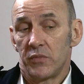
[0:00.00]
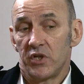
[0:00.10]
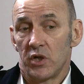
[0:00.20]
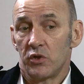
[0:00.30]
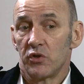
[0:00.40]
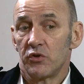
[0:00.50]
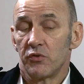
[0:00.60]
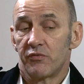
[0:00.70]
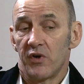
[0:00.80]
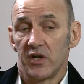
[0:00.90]
You know,
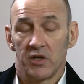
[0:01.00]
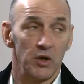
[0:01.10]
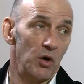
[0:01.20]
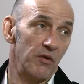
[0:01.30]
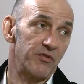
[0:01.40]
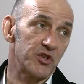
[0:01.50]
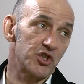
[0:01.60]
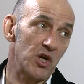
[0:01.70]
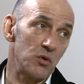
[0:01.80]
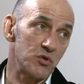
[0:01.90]
you find a lot of the
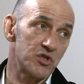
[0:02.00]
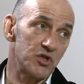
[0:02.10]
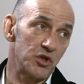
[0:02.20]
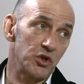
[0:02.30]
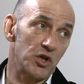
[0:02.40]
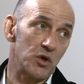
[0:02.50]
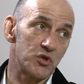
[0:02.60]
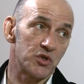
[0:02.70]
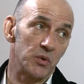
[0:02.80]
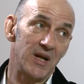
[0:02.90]
shows that you go
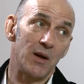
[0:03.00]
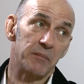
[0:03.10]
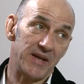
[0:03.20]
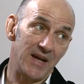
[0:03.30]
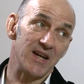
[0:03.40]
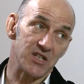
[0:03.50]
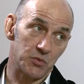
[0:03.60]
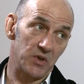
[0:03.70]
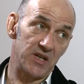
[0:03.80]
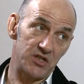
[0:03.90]
to are now PAs
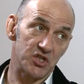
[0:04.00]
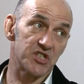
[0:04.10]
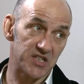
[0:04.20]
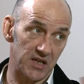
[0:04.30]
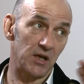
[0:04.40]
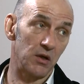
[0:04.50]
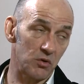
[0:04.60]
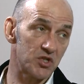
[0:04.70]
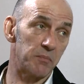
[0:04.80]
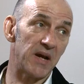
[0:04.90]
where they're just singing
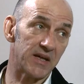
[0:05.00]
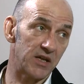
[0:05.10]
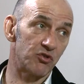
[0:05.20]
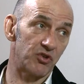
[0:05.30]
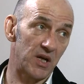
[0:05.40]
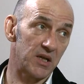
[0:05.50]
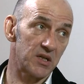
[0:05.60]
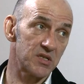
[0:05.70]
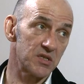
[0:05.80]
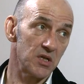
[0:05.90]
along to backing tracks.
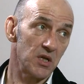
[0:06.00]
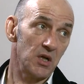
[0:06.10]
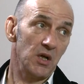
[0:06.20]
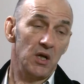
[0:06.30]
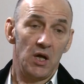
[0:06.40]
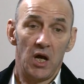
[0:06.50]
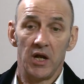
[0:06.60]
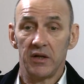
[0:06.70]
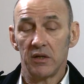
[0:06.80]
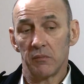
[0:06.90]
Right.
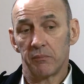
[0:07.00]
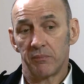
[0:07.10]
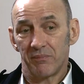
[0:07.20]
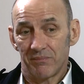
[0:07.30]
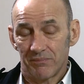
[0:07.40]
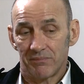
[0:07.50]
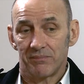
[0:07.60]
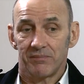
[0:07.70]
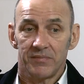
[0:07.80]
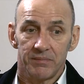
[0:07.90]
And,
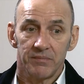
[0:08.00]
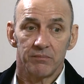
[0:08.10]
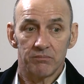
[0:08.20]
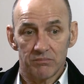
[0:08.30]
you